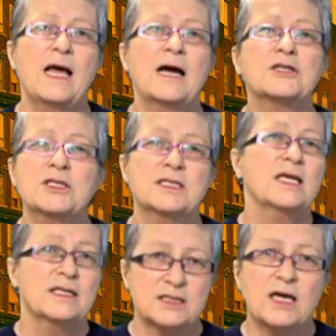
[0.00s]
actions
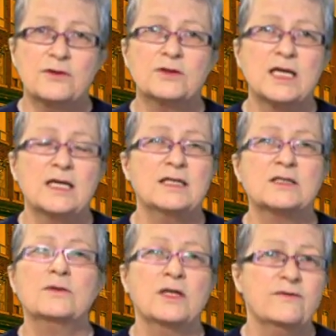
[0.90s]
against other
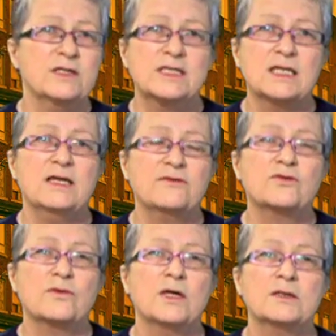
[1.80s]
tenants who live in City of
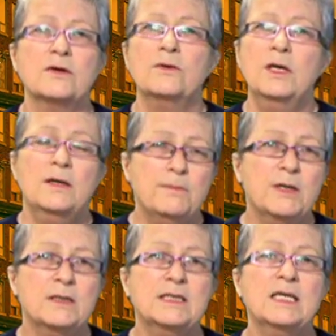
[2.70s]
Toronto
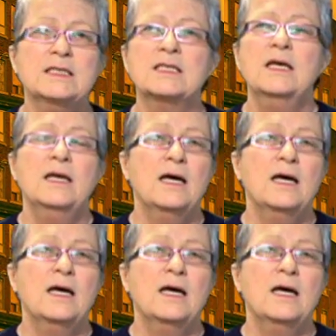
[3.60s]
buildings,